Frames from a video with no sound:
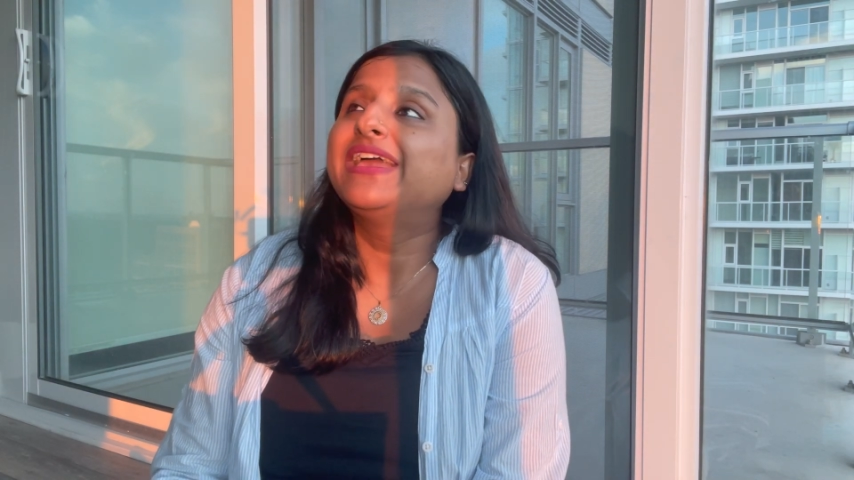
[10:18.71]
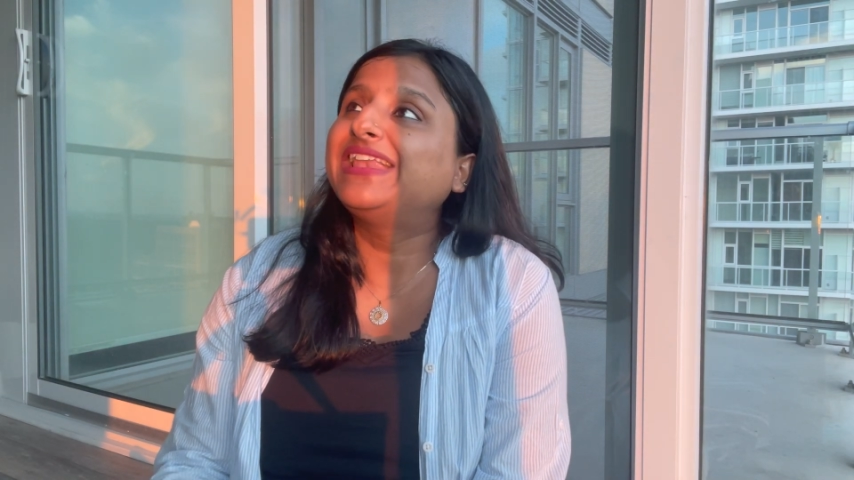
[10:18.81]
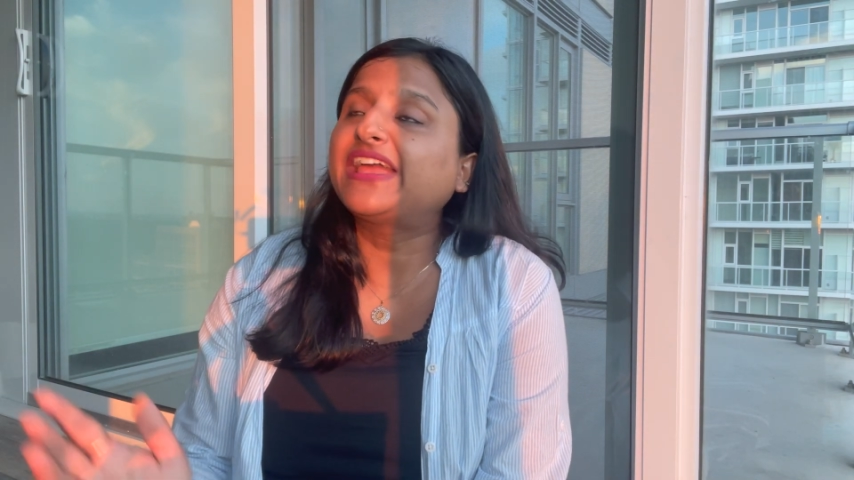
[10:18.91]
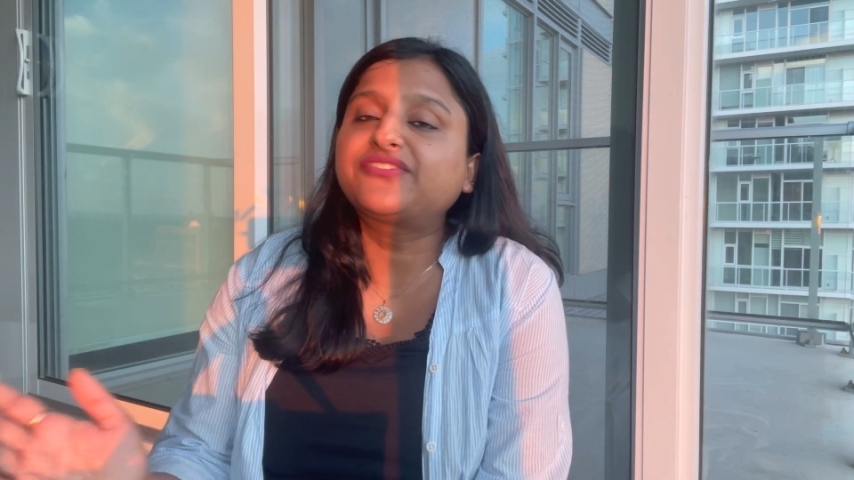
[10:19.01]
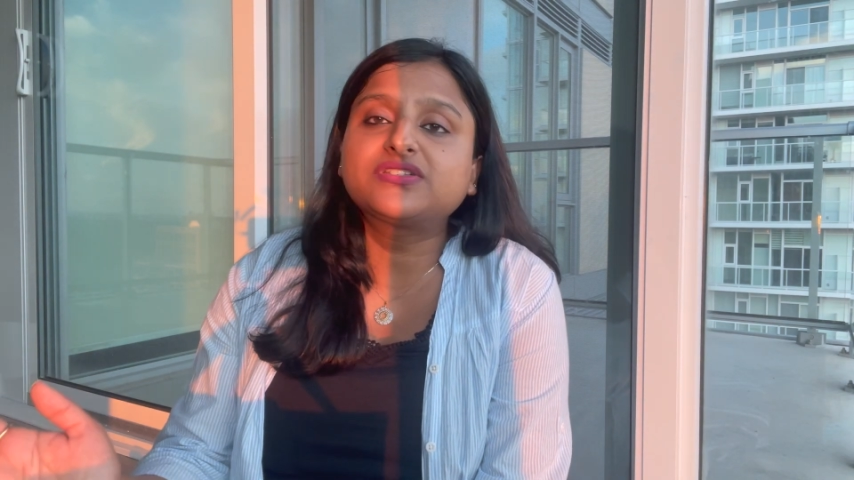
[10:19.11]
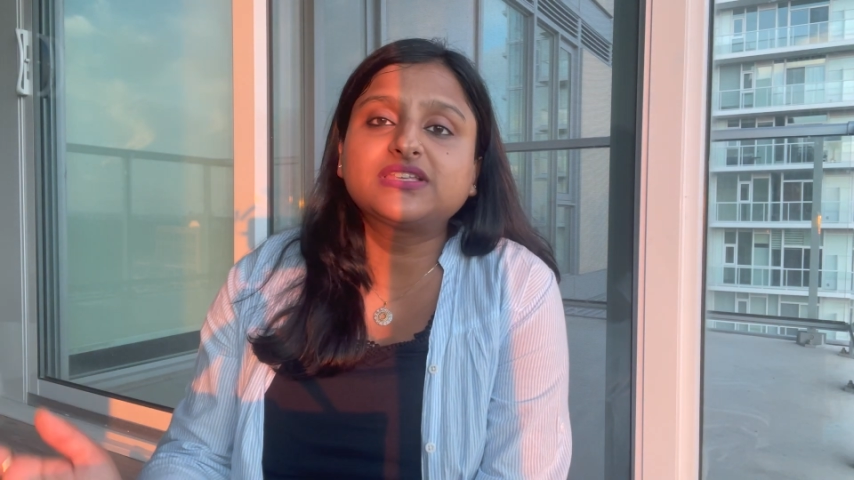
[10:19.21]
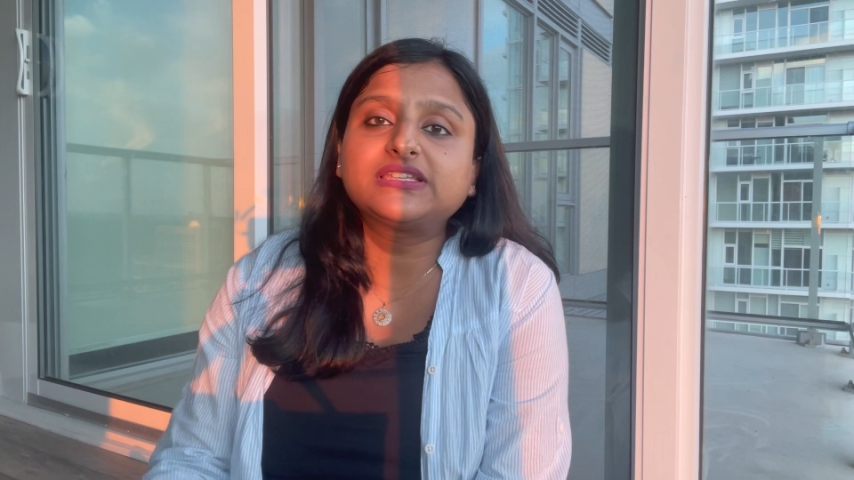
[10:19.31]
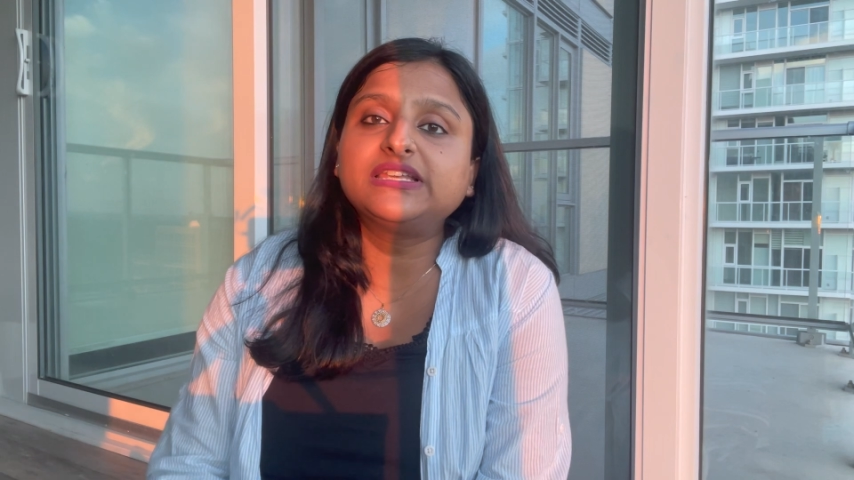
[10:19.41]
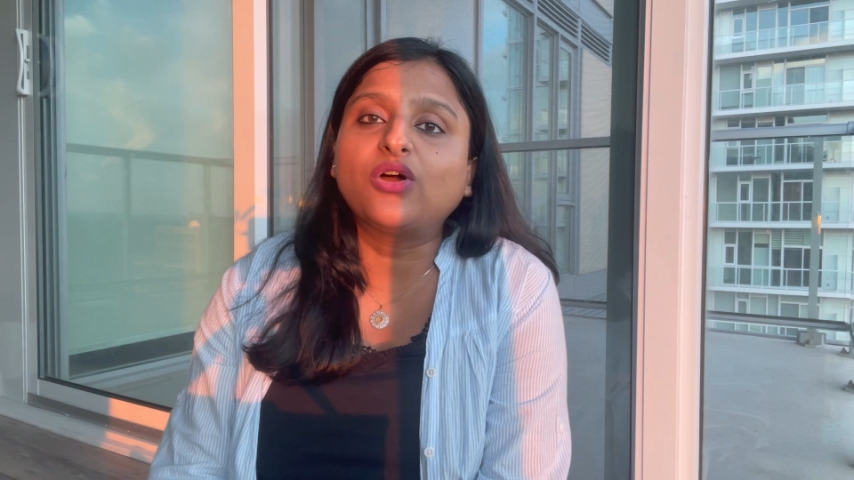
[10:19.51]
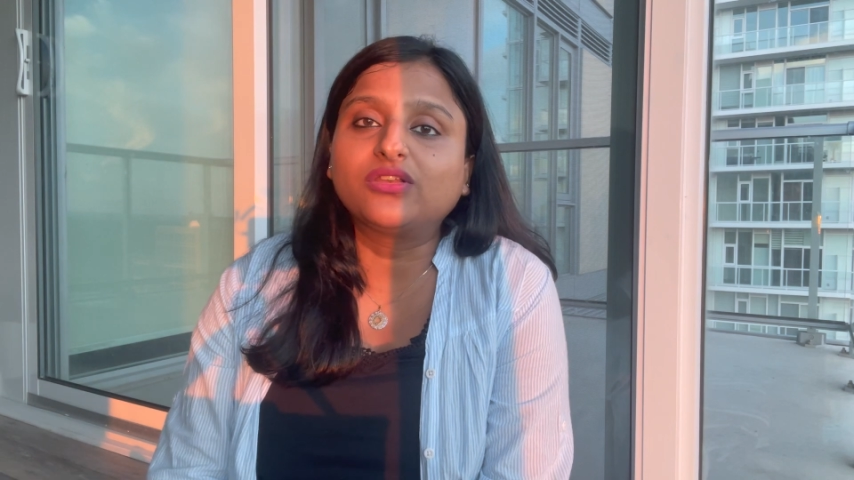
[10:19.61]

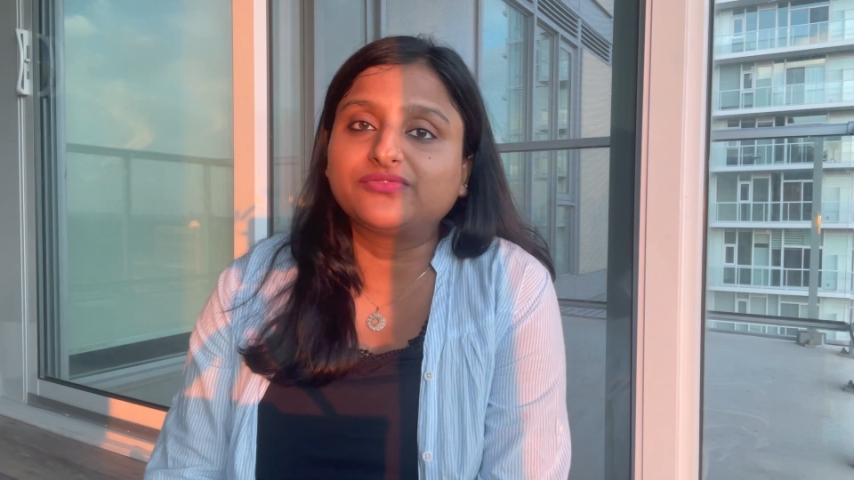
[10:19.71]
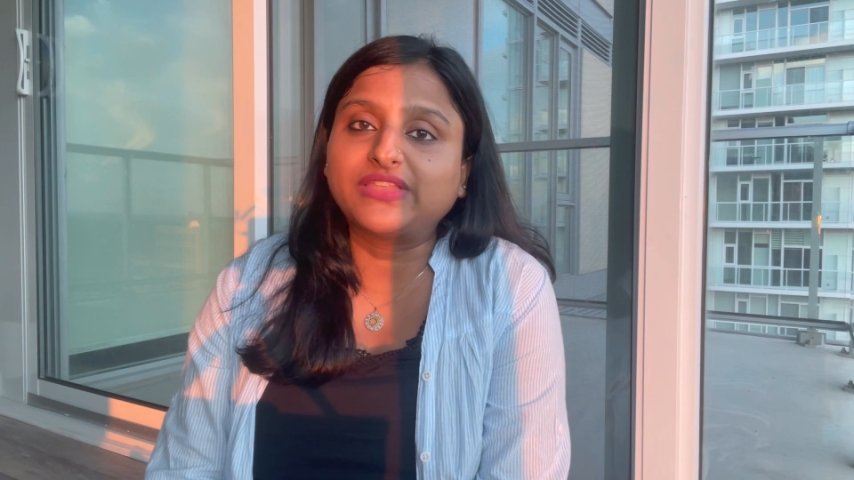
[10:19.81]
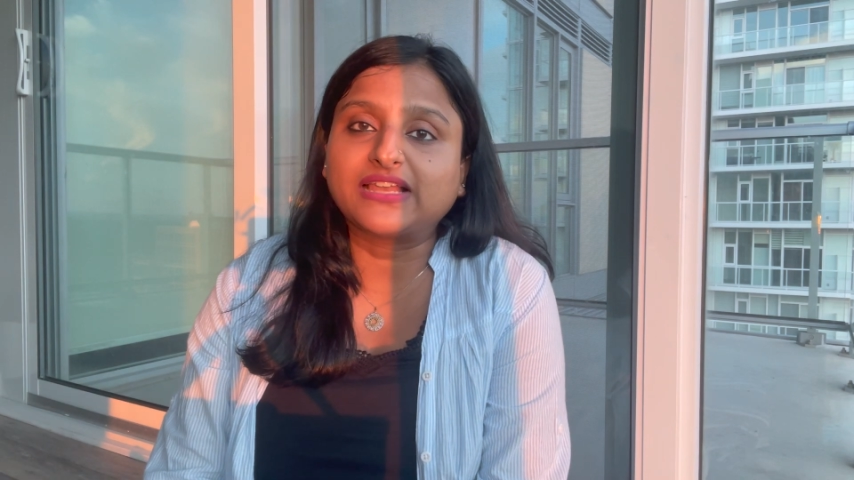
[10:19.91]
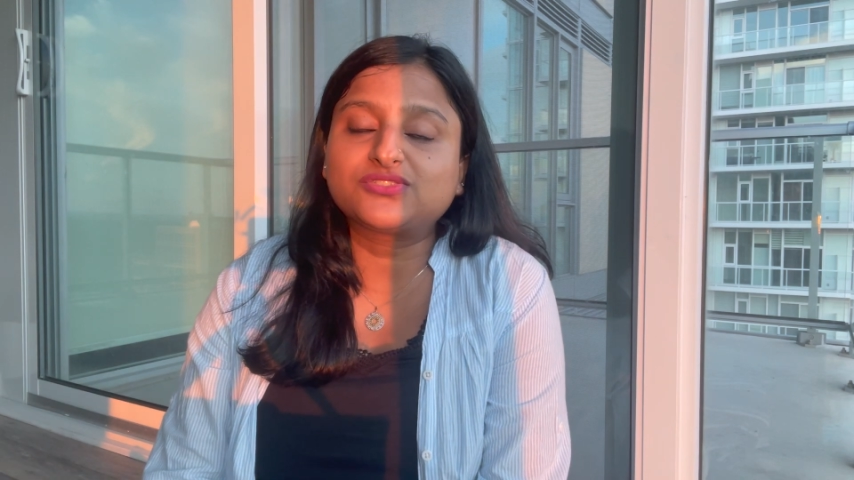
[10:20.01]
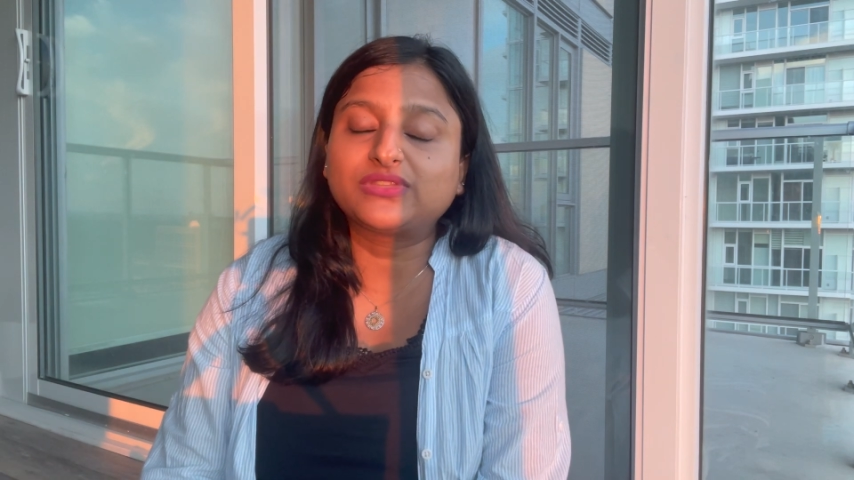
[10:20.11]
electricity, all of that.